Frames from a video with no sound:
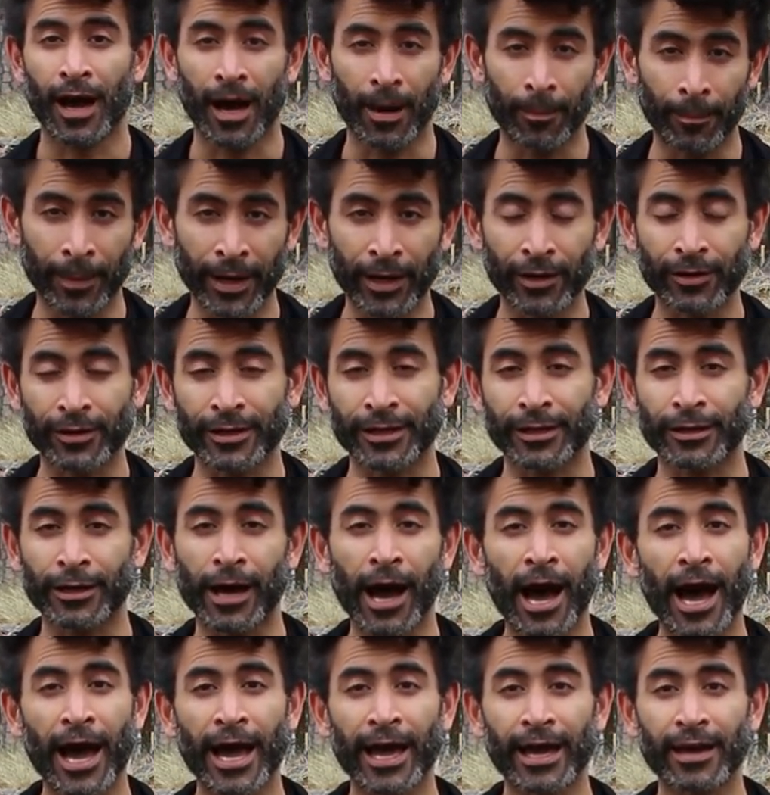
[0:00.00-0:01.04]
American
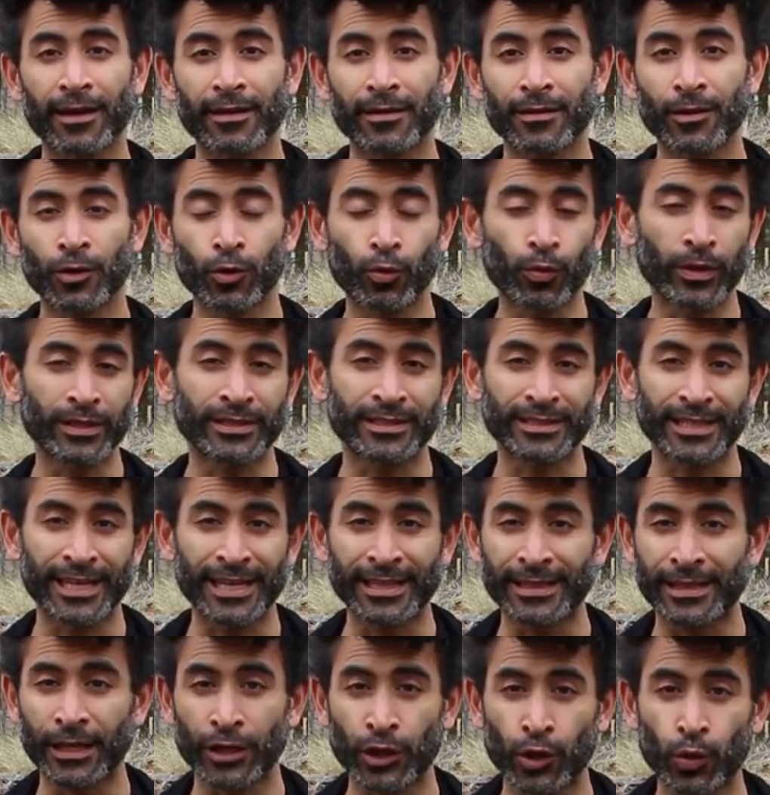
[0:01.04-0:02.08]
guy who is
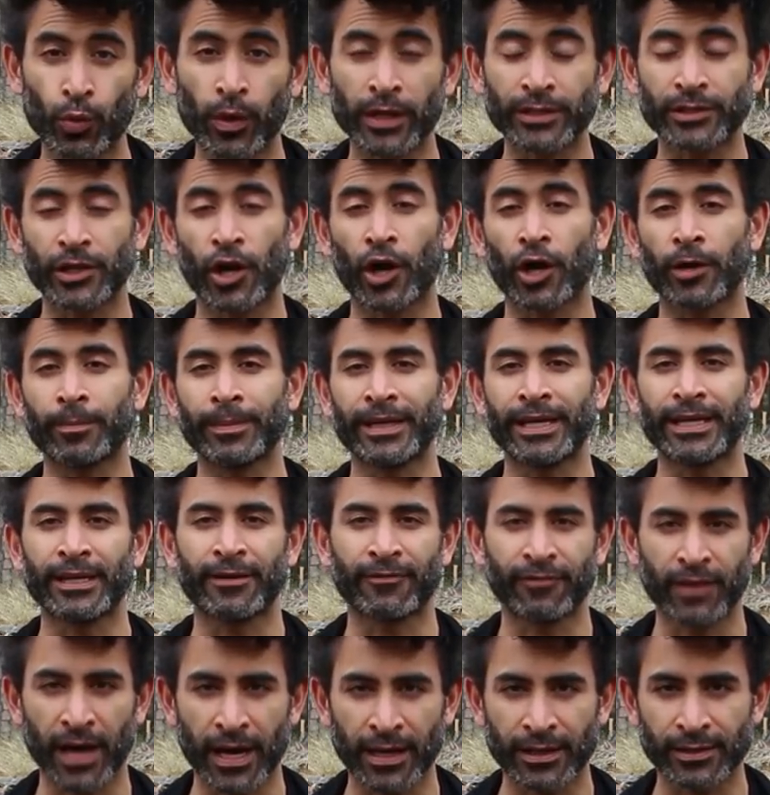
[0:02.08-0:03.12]
in the US Army in
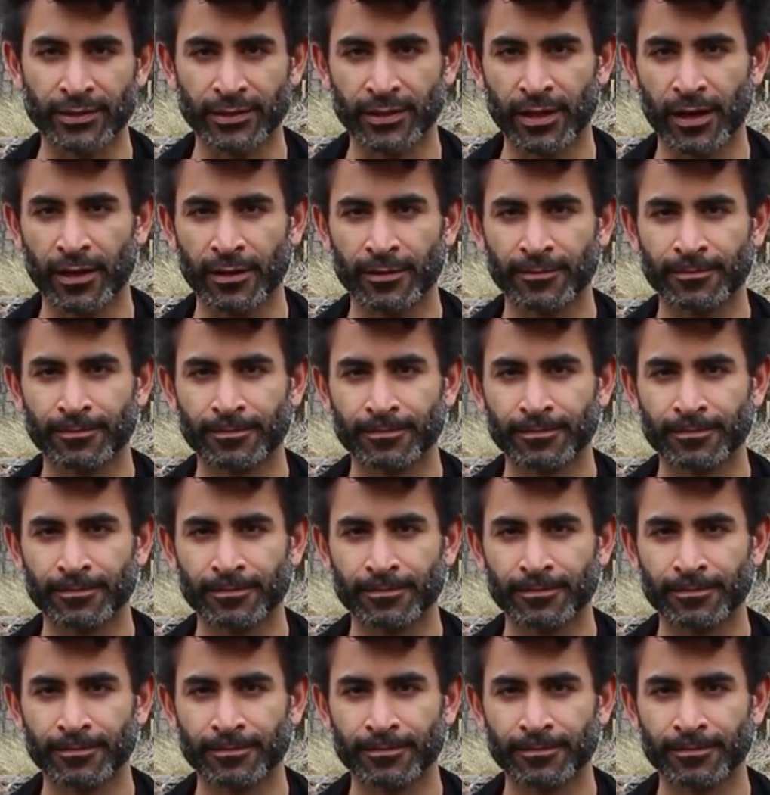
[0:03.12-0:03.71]
Afghanistan.